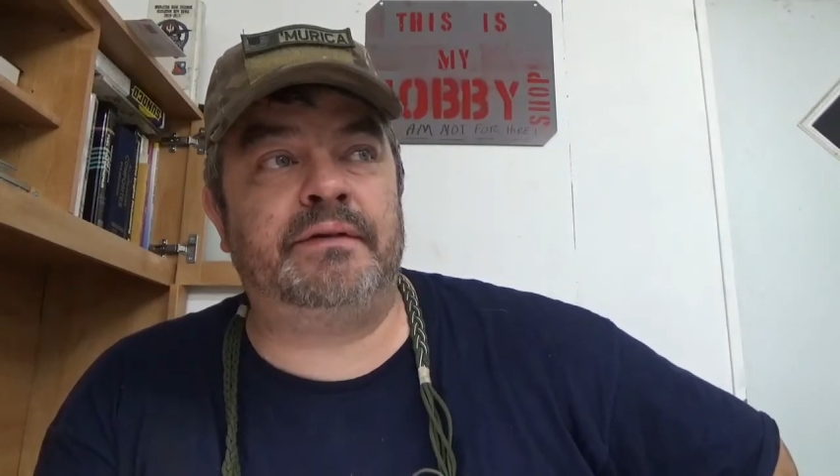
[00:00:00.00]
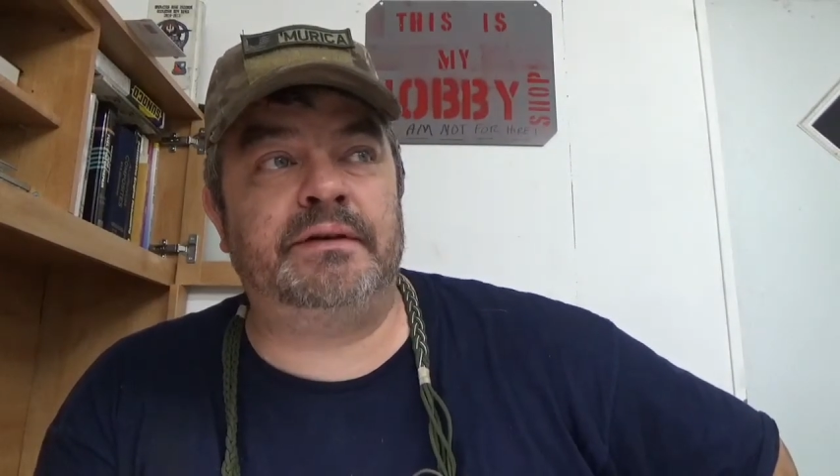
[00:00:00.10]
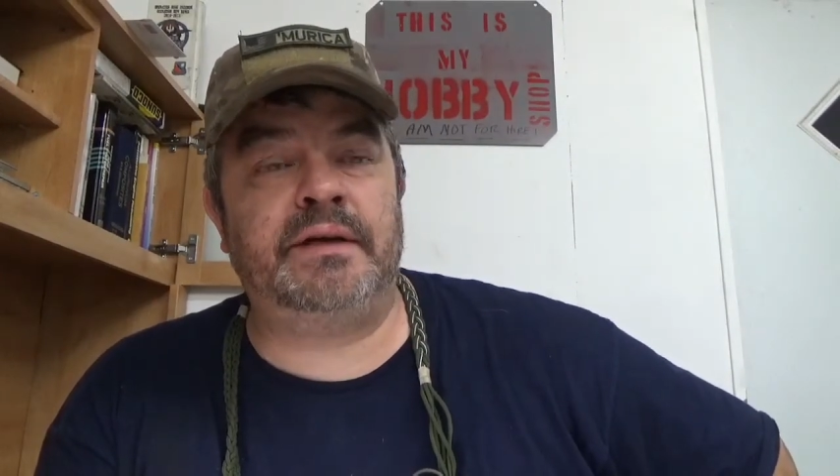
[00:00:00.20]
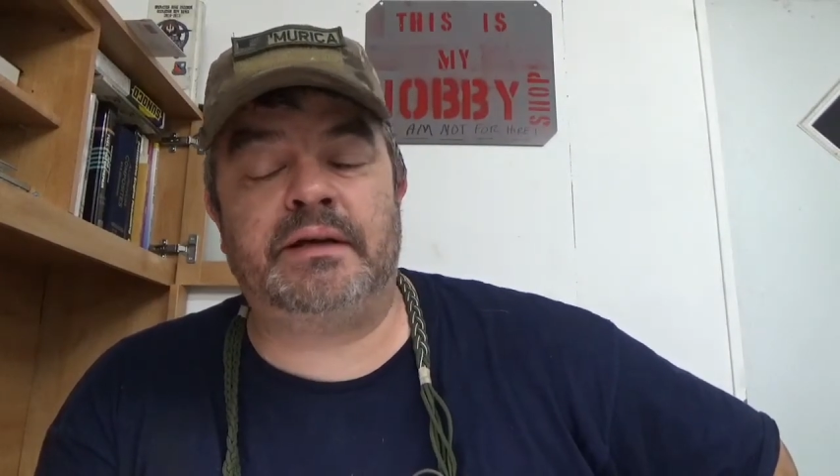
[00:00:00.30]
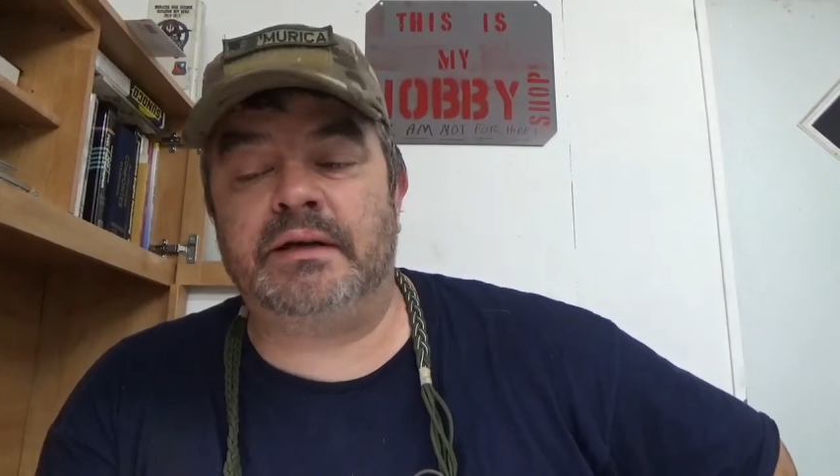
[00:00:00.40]

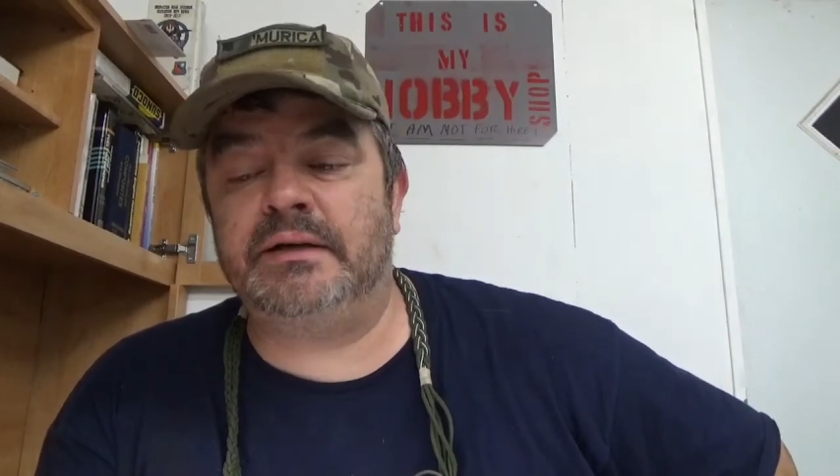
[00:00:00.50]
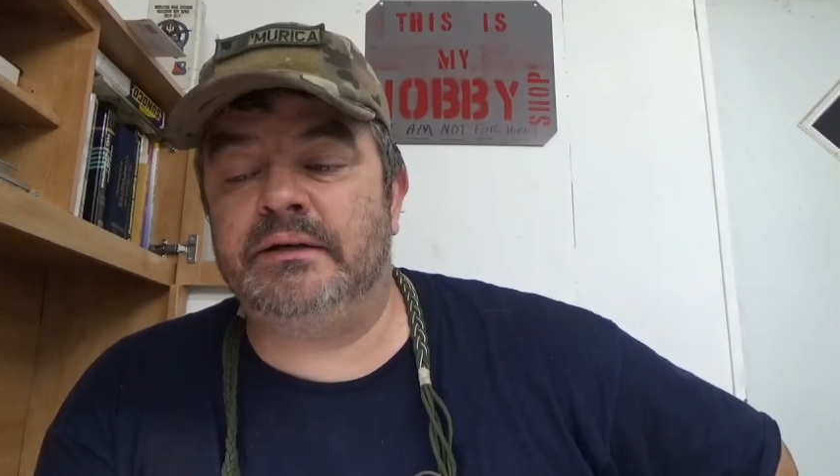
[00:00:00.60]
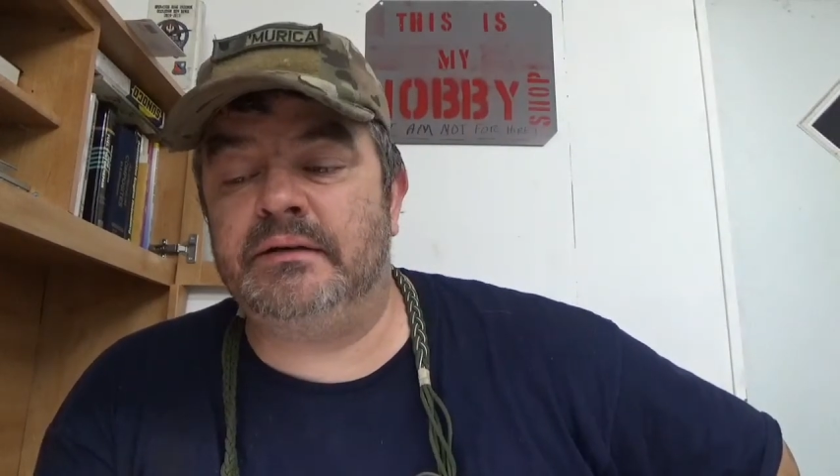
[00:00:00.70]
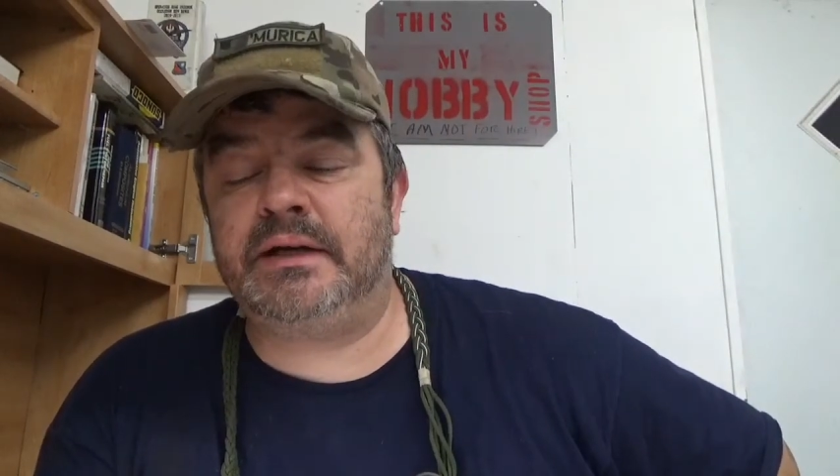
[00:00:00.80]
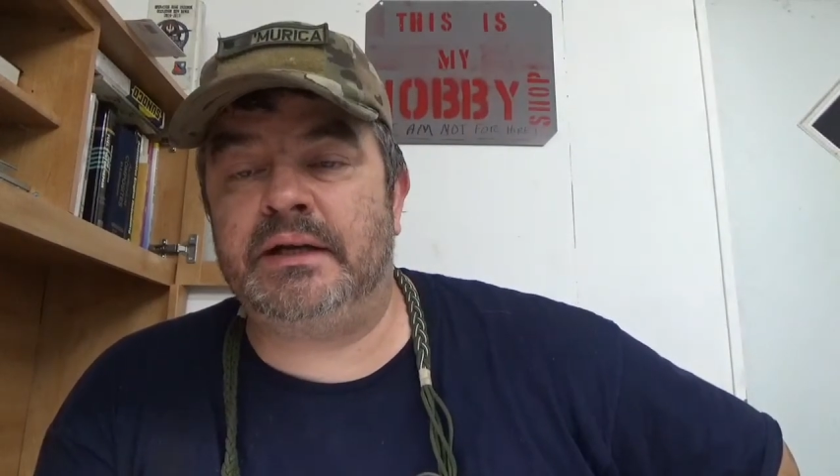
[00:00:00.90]
and take a good
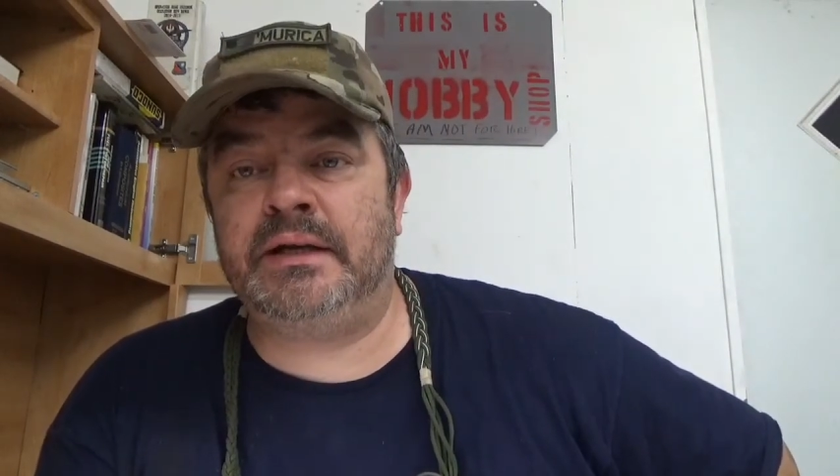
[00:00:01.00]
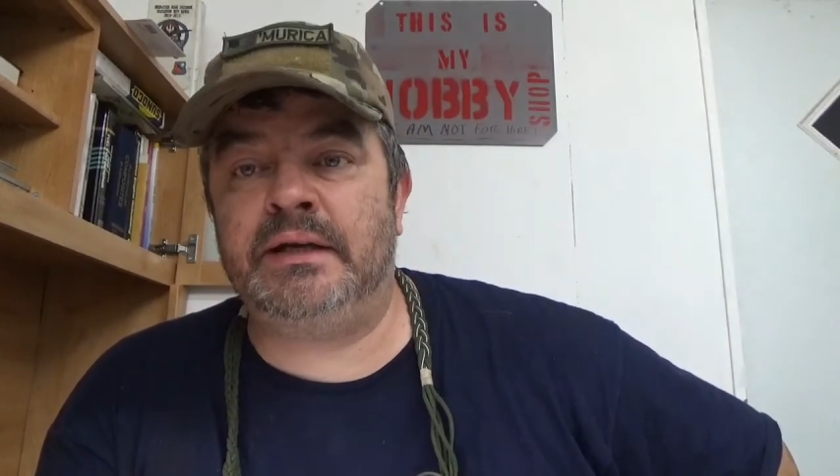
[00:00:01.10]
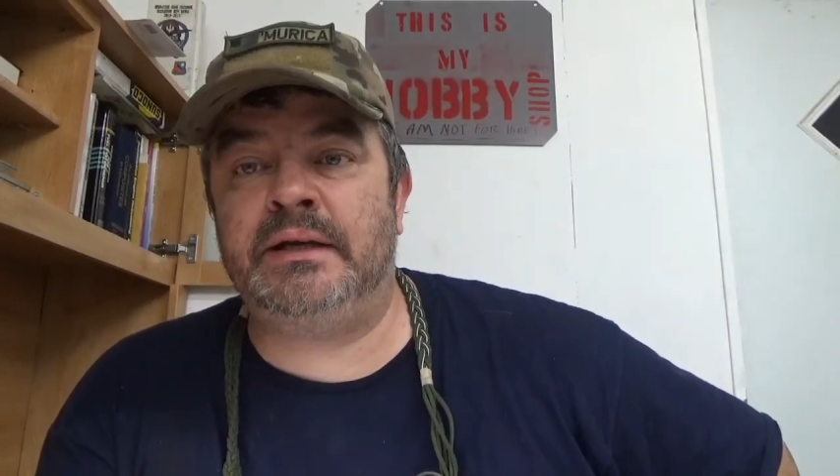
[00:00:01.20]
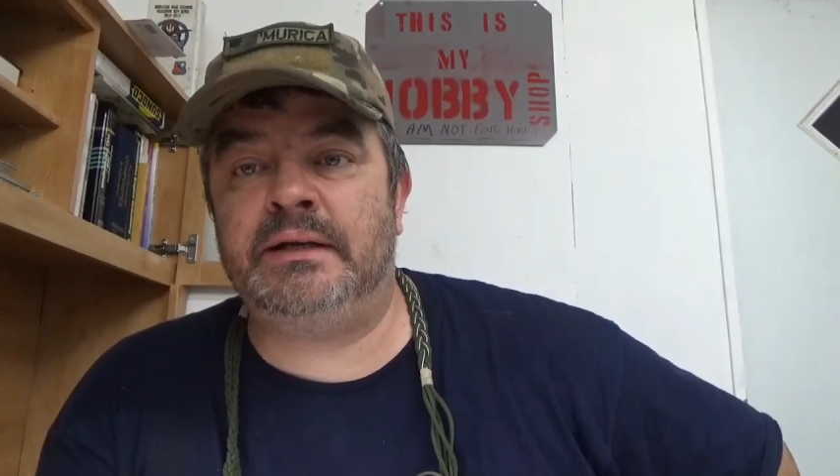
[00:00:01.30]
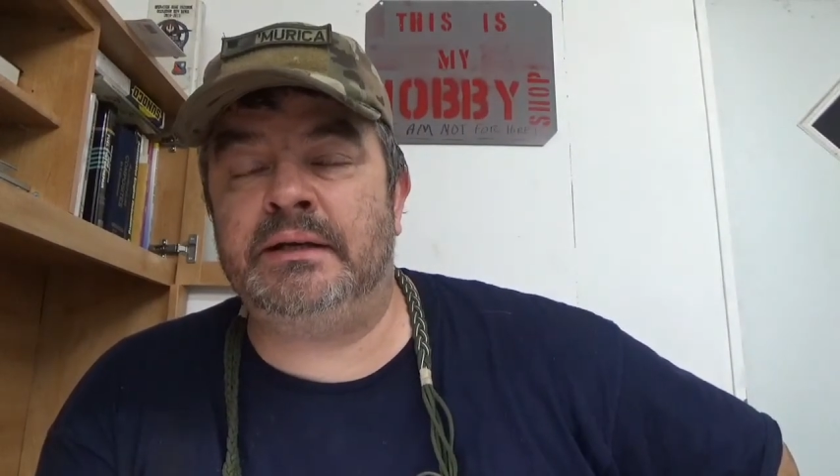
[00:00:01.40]
look at
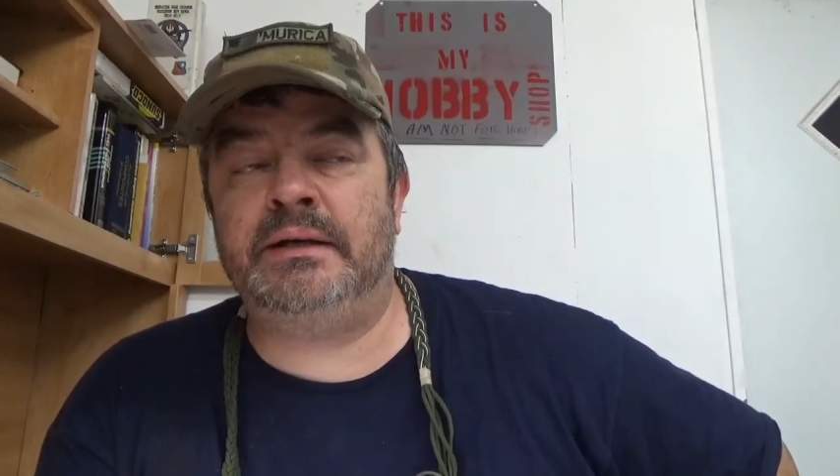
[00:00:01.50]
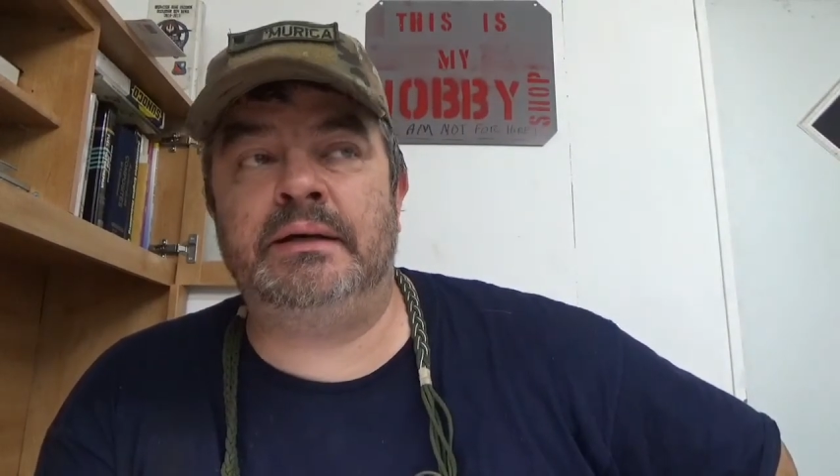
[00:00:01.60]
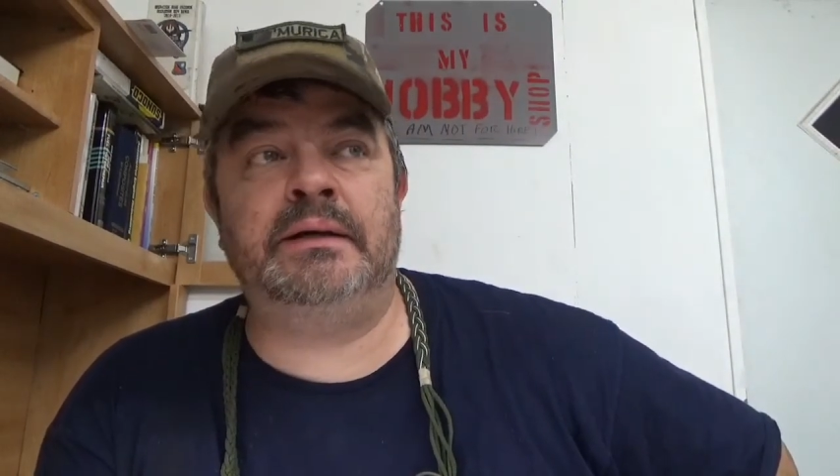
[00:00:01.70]
it and